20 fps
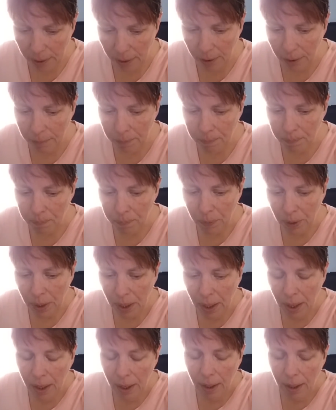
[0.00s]
here.
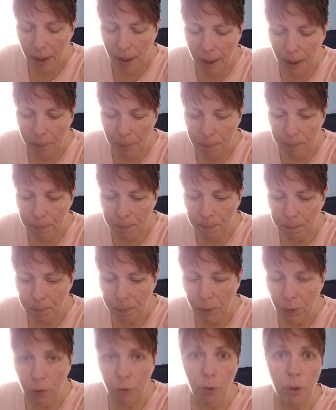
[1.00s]

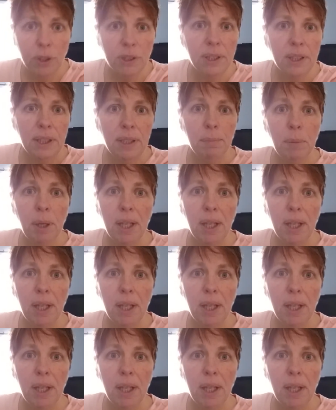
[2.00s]
14